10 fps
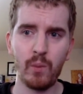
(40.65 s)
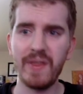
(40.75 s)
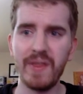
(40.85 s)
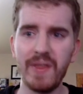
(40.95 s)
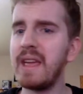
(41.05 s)

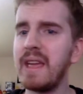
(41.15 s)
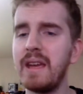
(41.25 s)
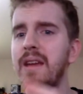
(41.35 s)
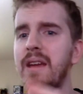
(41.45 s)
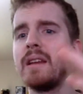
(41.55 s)

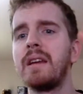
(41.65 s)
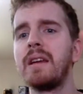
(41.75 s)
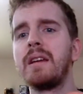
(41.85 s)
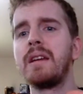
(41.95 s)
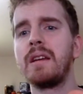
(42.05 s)
within
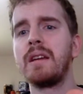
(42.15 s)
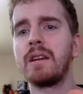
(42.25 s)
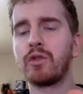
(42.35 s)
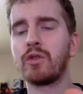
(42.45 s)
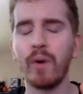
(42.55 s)

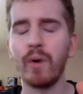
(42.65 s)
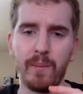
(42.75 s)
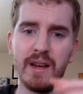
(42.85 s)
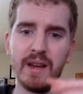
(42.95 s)
Chrome.